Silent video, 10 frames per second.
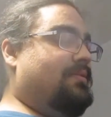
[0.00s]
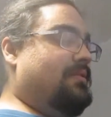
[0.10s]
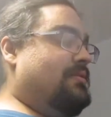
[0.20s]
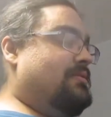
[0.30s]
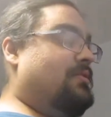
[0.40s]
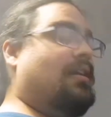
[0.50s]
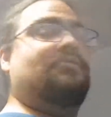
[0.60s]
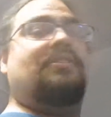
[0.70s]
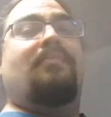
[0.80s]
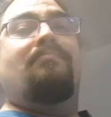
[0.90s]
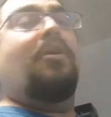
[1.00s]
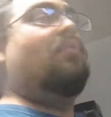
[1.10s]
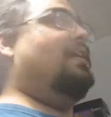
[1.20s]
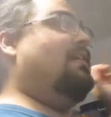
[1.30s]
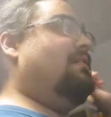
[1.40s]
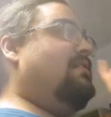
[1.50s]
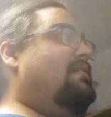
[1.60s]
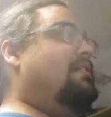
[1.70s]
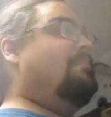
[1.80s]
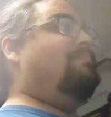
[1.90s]
because they're out there mowing
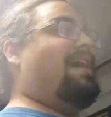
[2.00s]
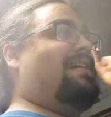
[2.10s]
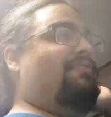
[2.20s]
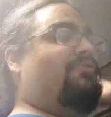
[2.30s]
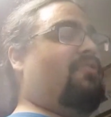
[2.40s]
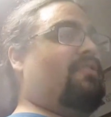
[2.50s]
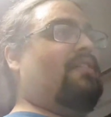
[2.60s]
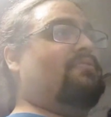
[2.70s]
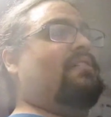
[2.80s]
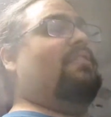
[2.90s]
back and forth outside the